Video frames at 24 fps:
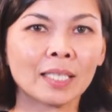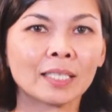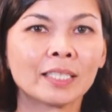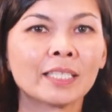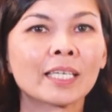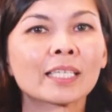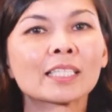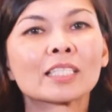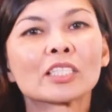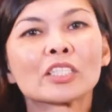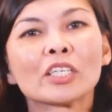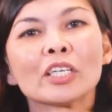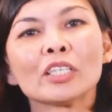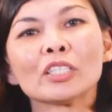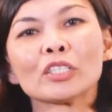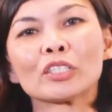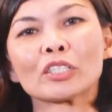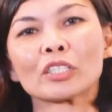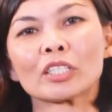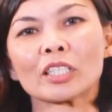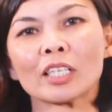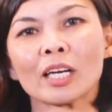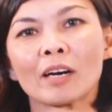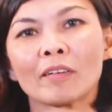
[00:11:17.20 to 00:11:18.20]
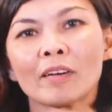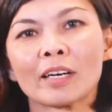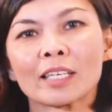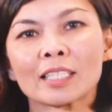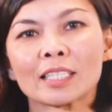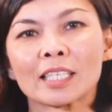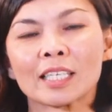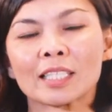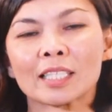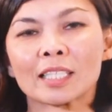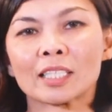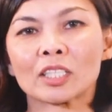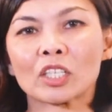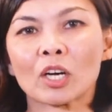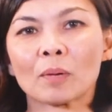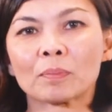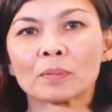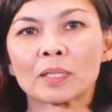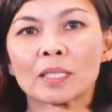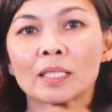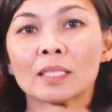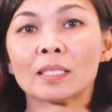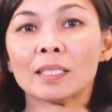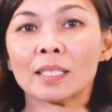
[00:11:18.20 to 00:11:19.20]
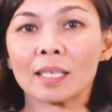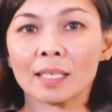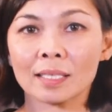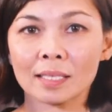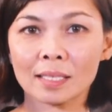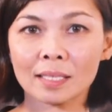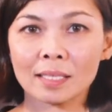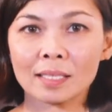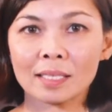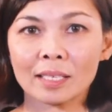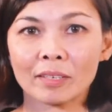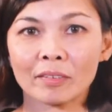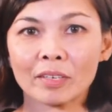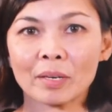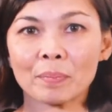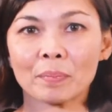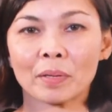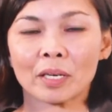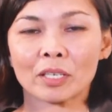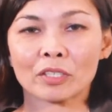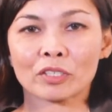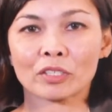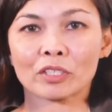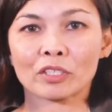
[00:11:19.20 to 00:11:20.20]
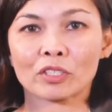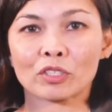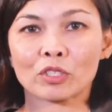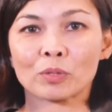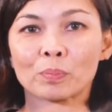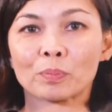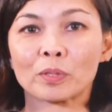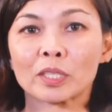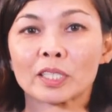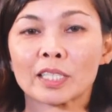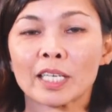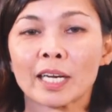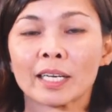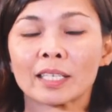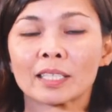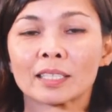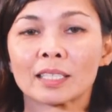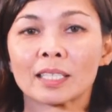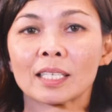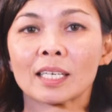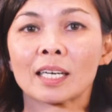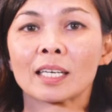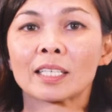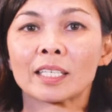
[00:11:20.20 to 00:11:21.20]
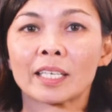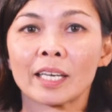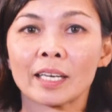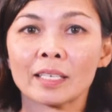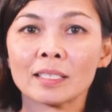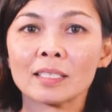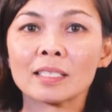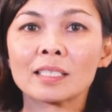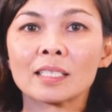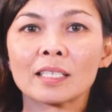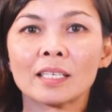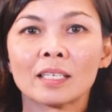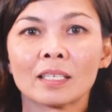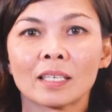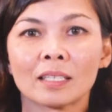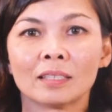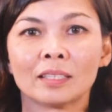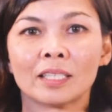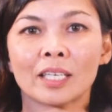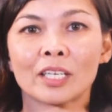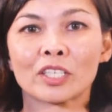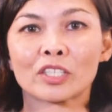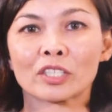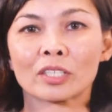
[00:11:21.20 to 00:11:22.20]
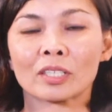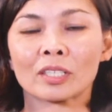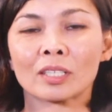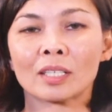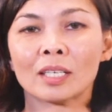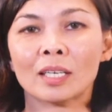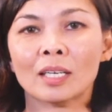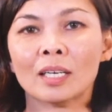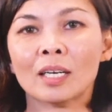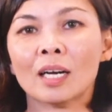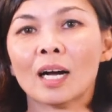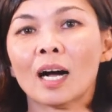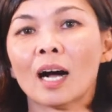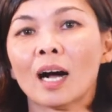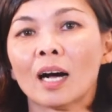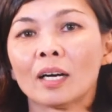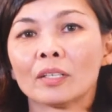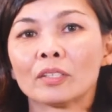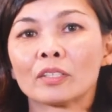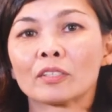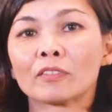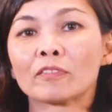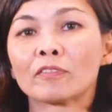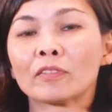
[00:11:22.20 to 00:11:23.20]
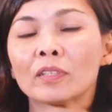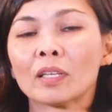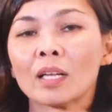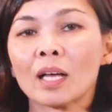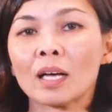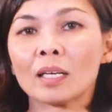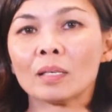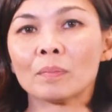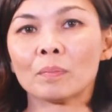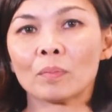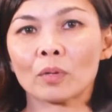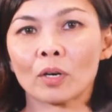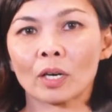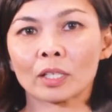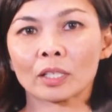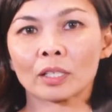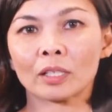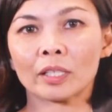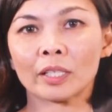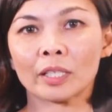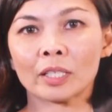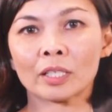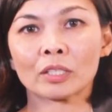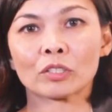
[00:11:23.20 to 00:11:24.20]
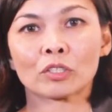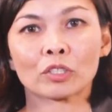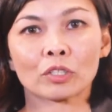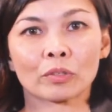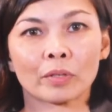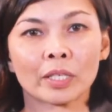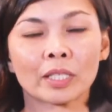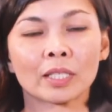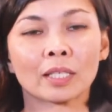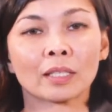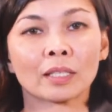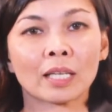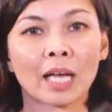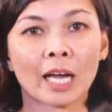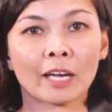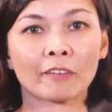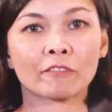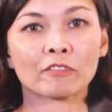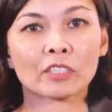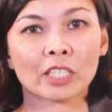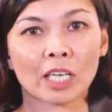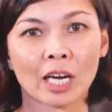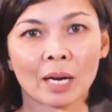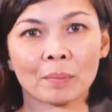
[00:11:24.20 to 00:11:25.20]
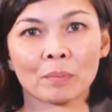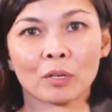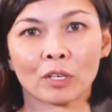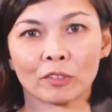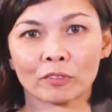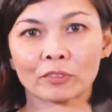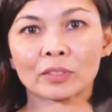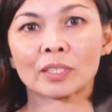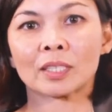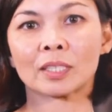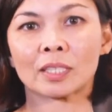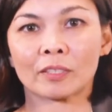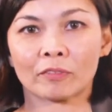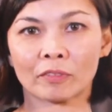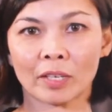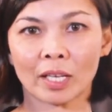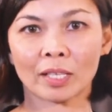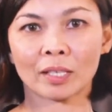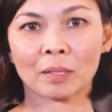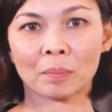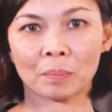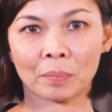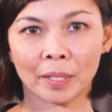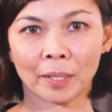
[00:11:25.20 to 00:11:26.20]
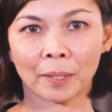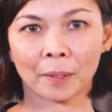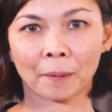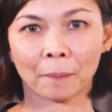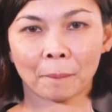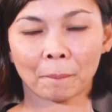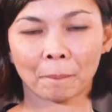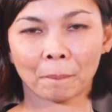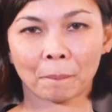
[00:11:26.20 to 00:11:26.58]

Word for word: The exchange TRX has adopted necessary measures to protect against inundation under flood modelling during the lifetime of the development.